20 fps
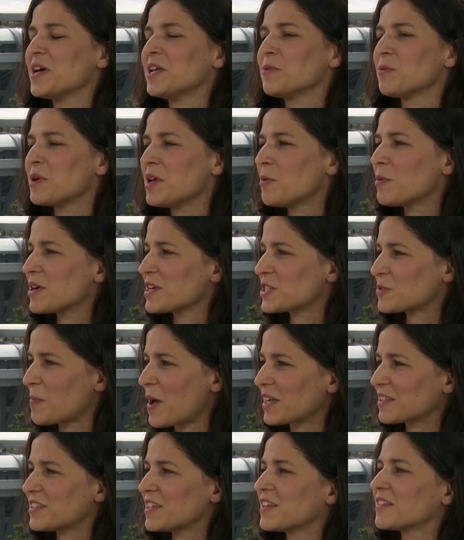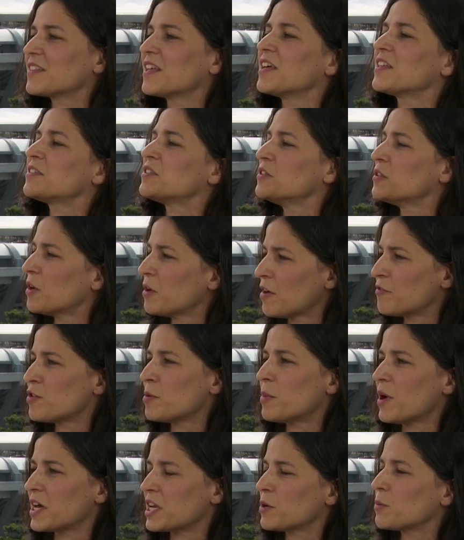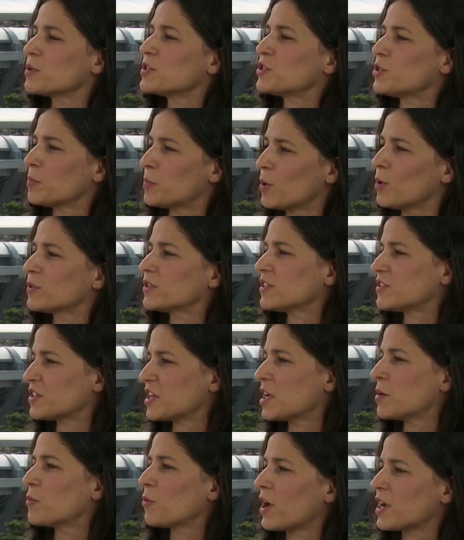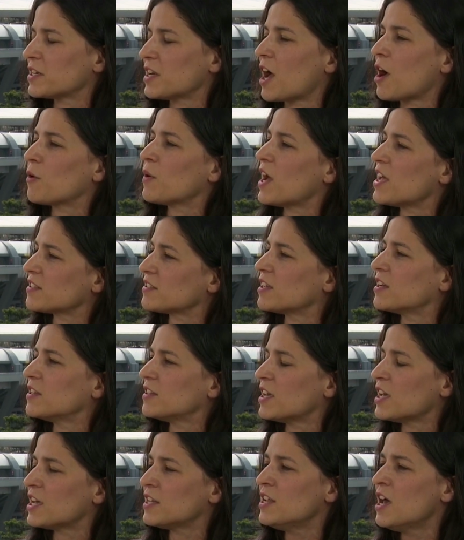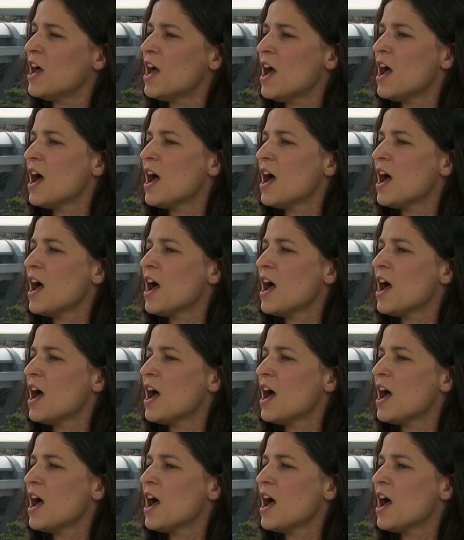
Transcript: and we were expecting that everybody would support the team right now as they did.